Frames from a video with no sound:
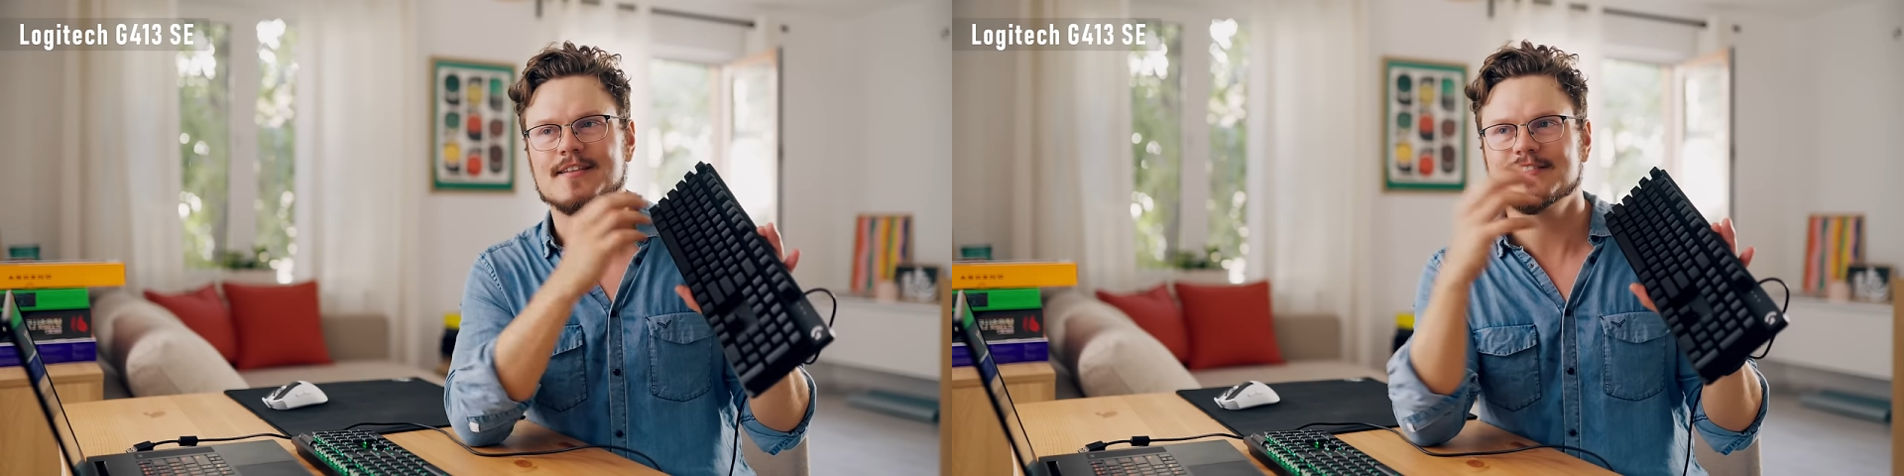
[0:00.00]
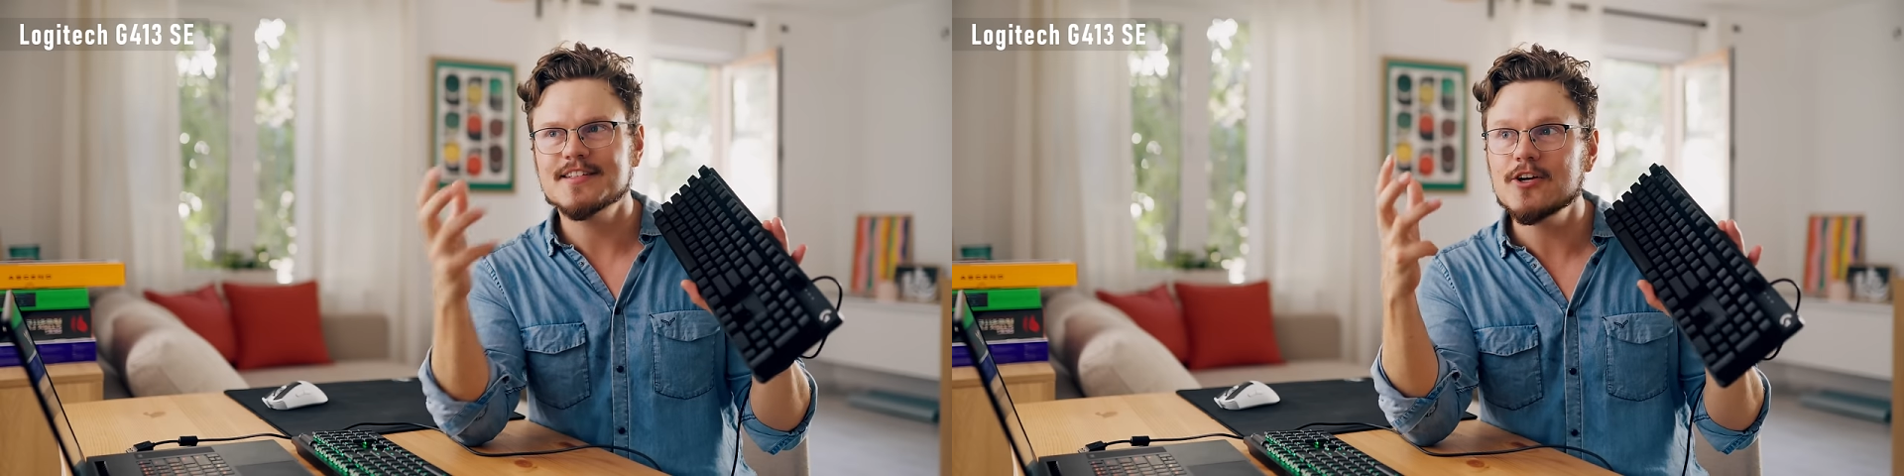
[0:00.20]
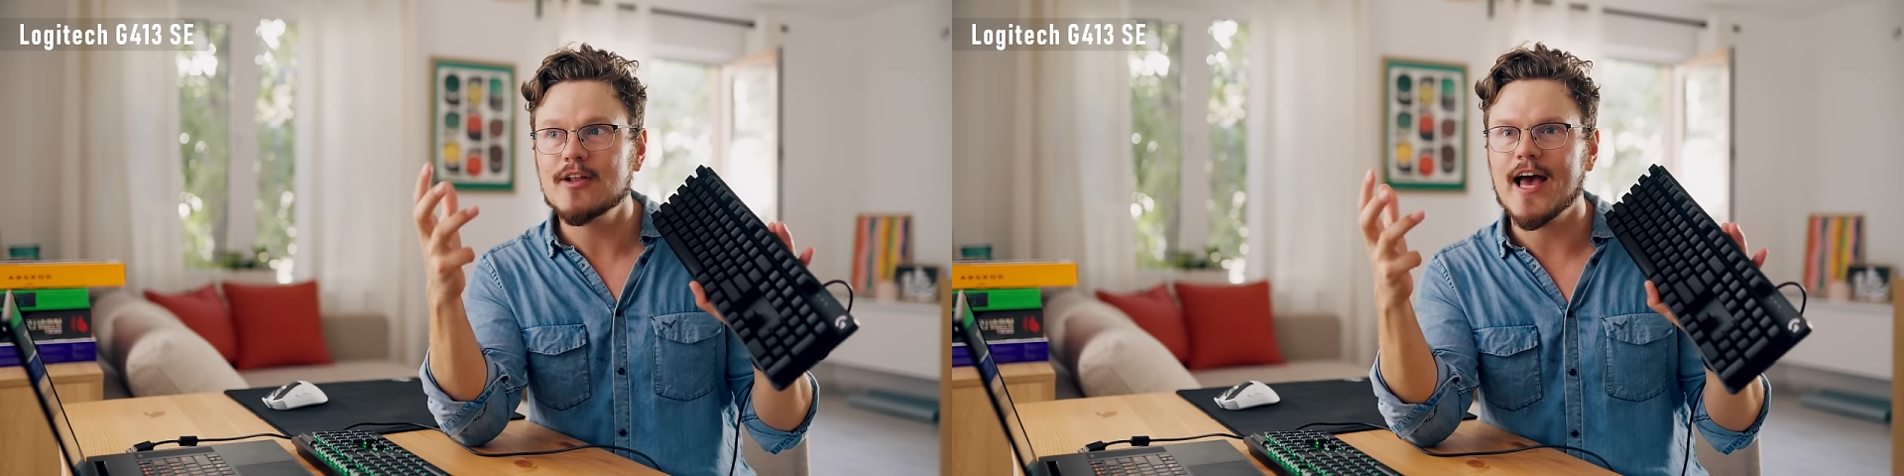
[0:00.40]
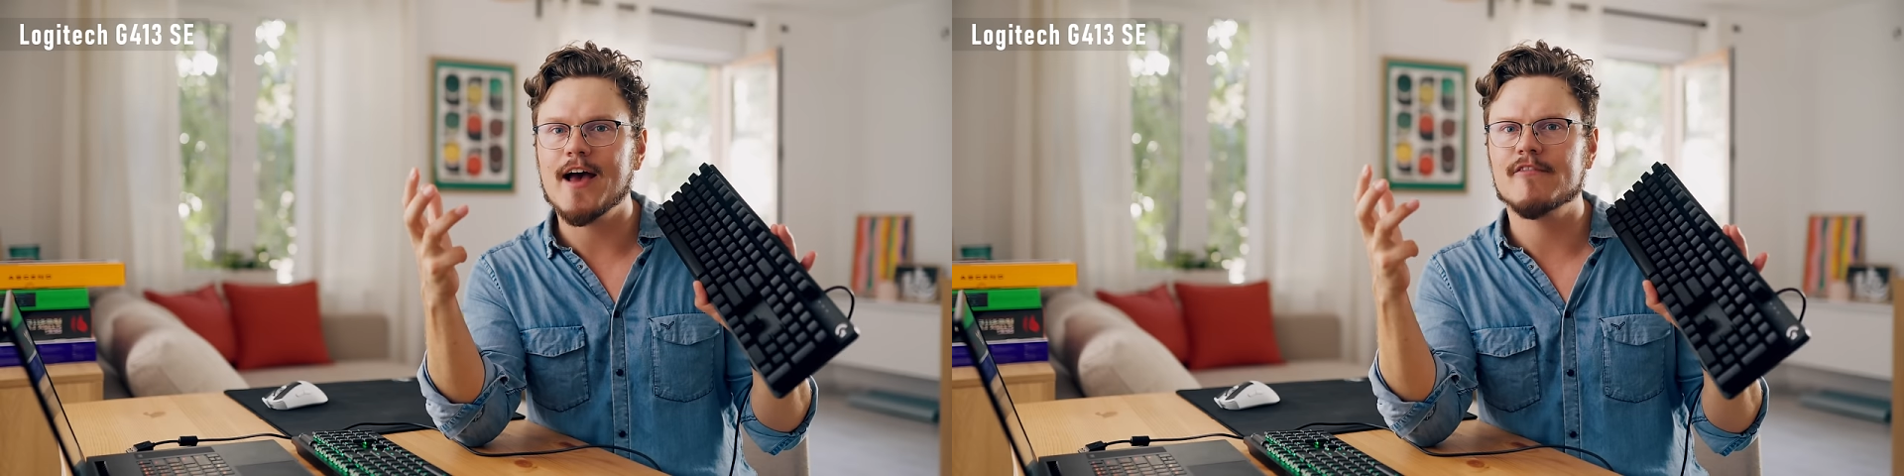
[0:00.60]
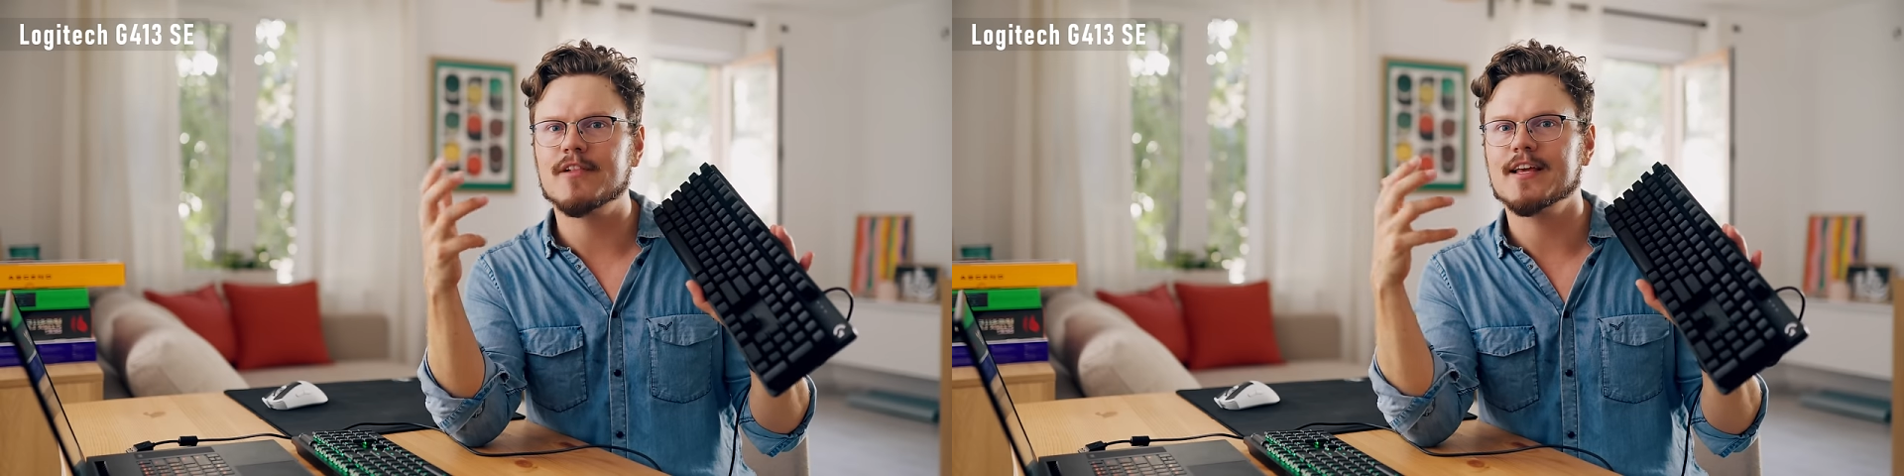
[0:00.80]
and still
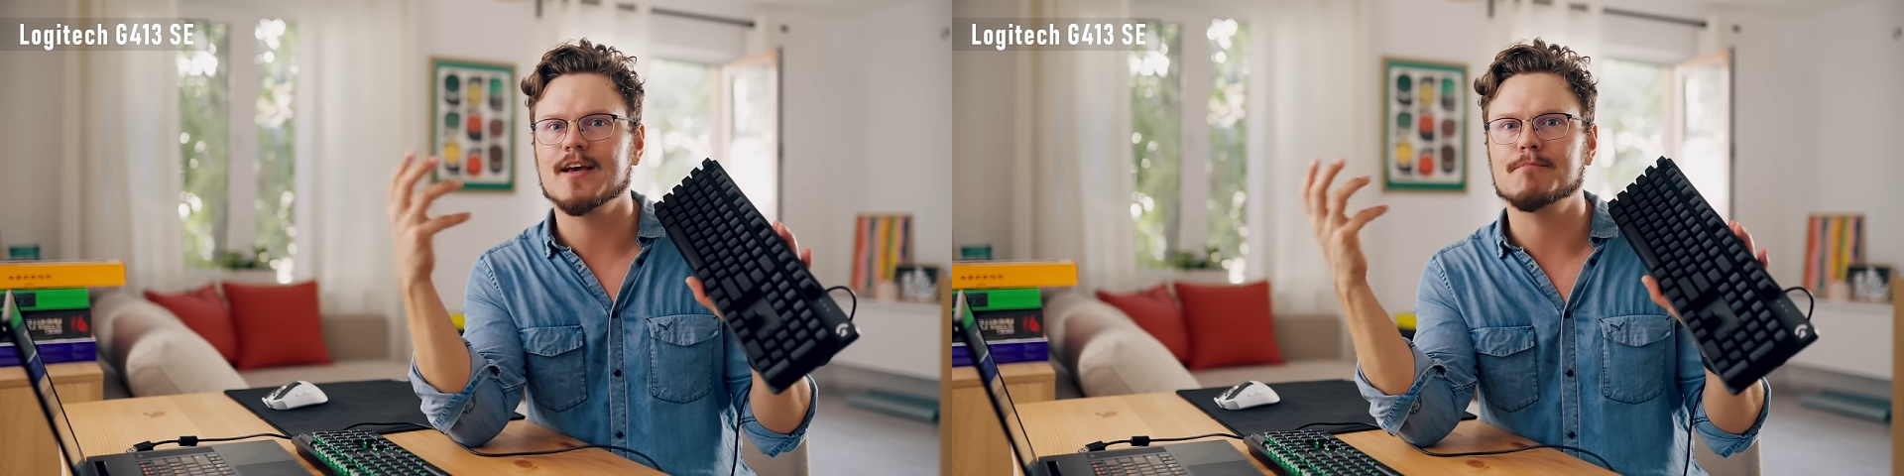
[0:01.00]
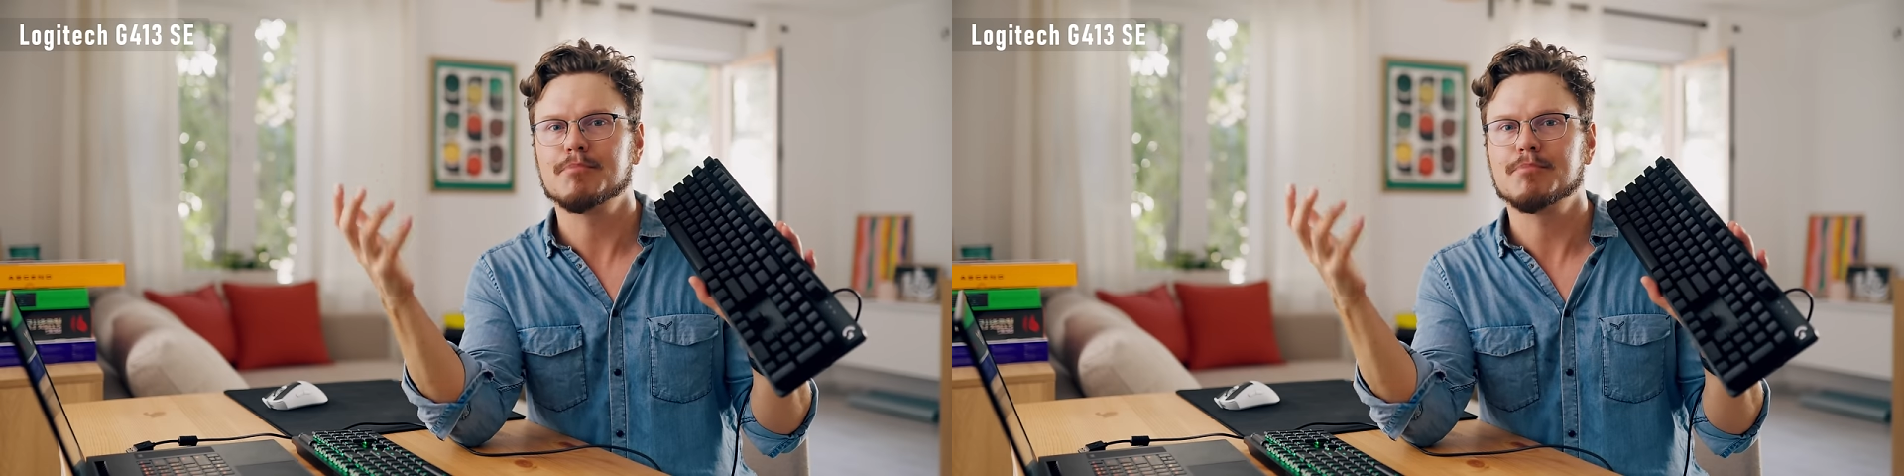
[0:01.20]
have like a